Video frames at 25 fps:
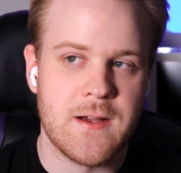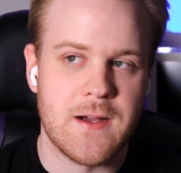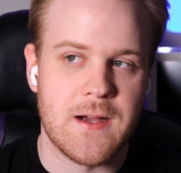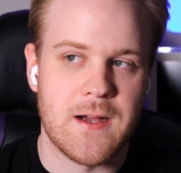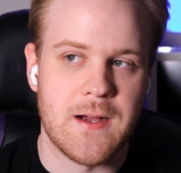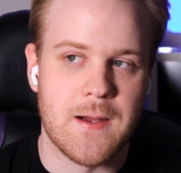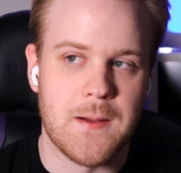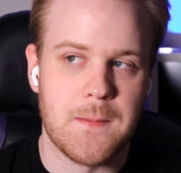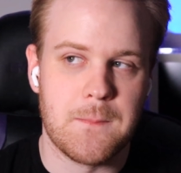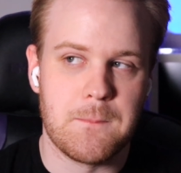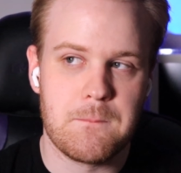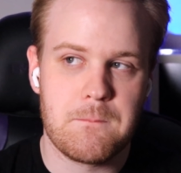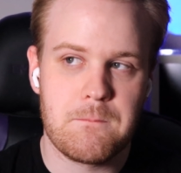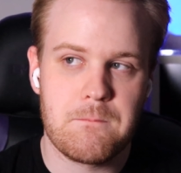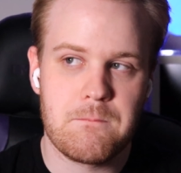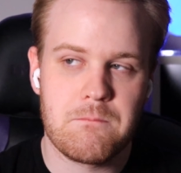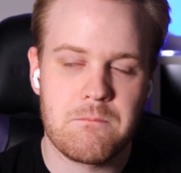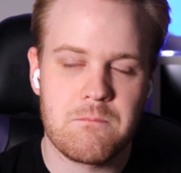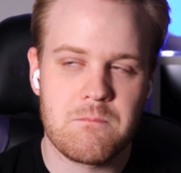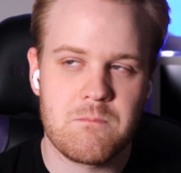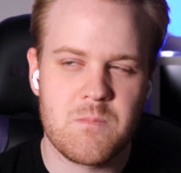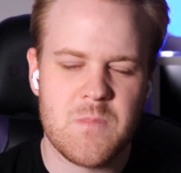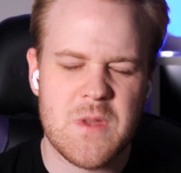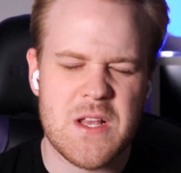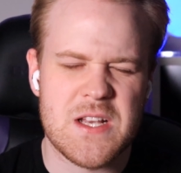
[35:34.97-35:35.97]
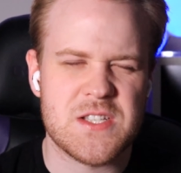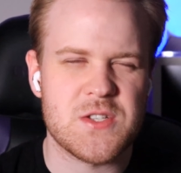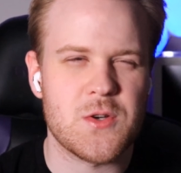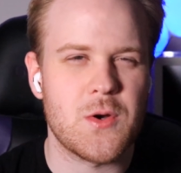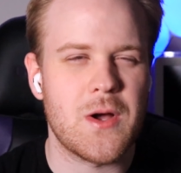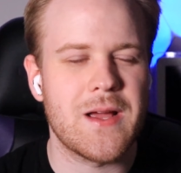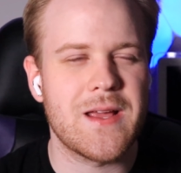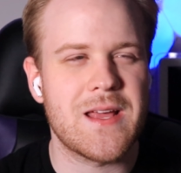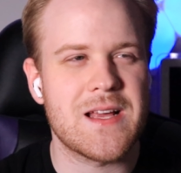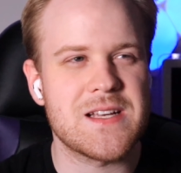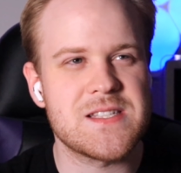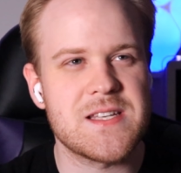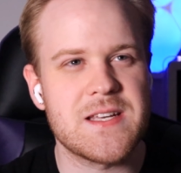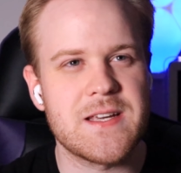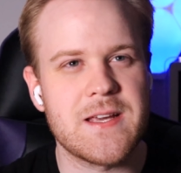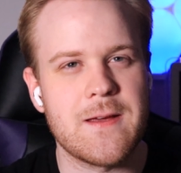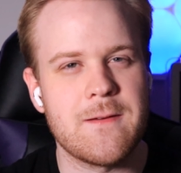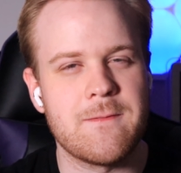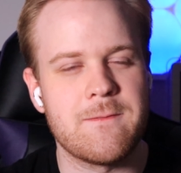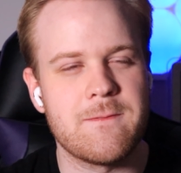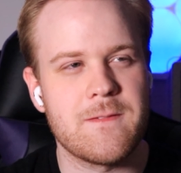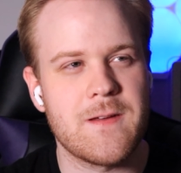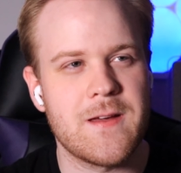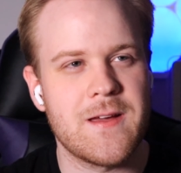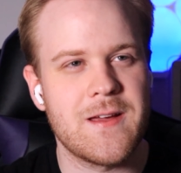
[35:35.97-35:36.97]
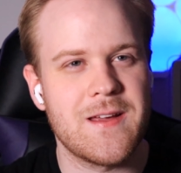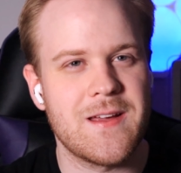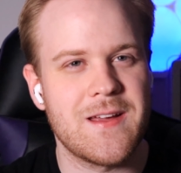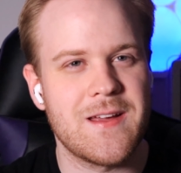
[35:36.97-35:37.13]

Um, so I guess like if